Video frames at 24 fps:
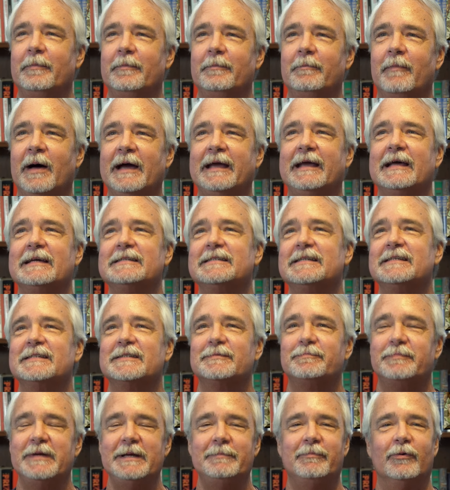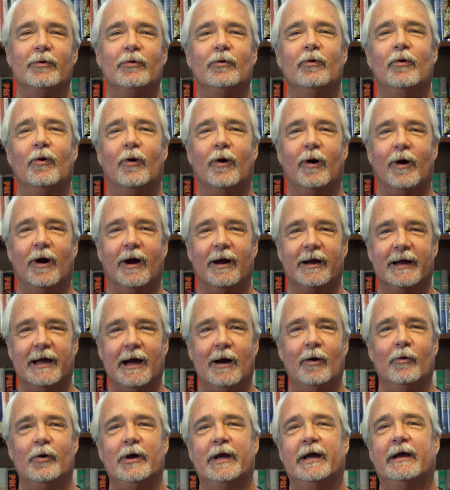my guess is people who are
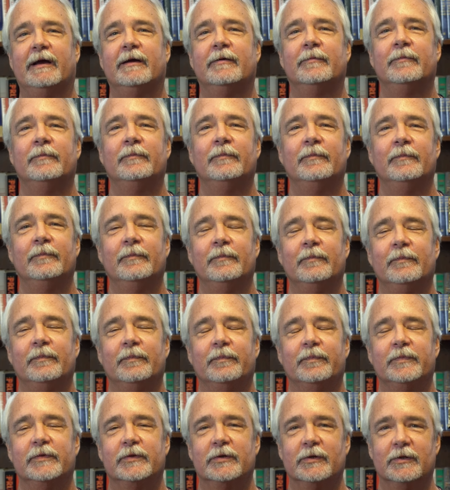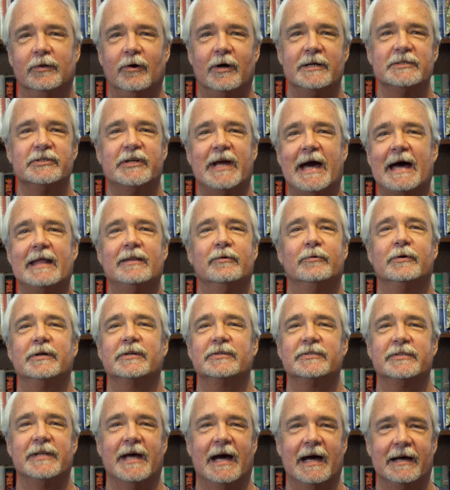going to large
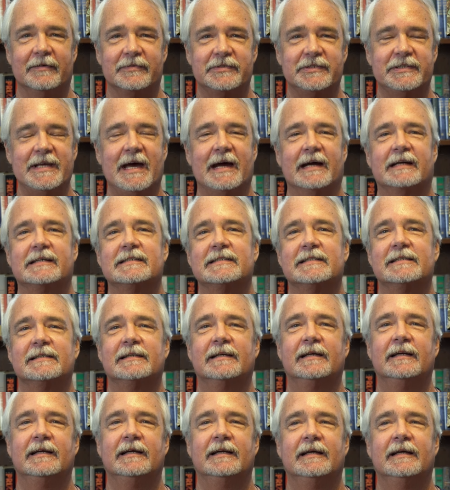gatherings to have sex